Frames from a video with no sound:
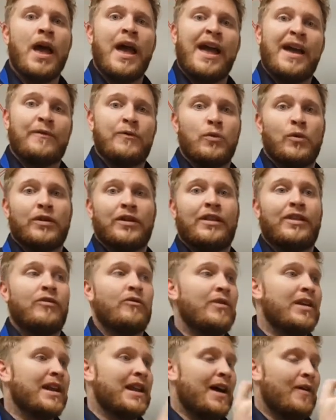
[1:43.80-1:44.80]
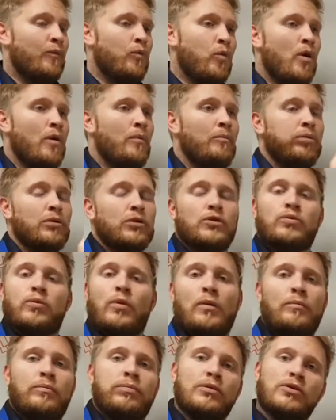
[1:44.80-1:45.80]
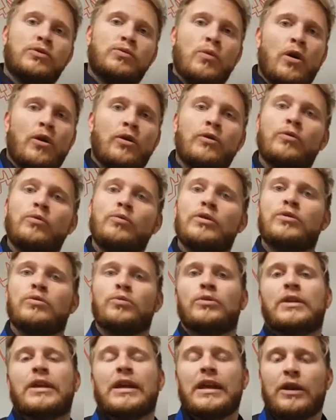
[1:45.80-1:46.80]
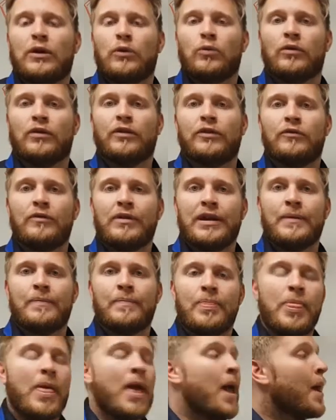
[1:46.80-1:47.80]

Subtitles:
If you wanted 3, you'd have 1 plus 1 plus 1, which would equal 3.